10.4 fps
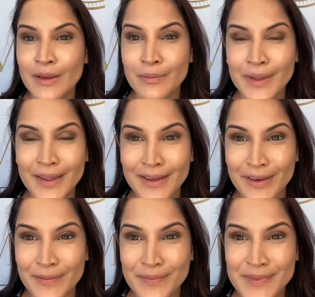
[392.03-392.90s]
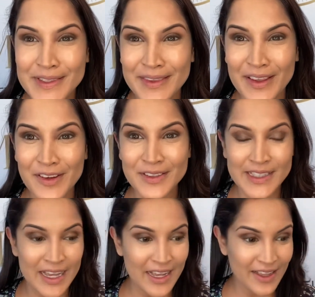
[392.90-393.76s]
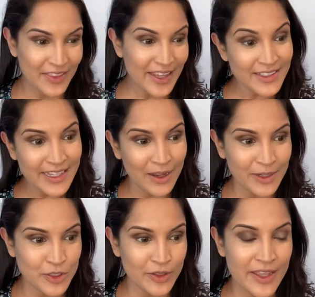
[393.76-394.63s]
But there you go. So that is how I do it.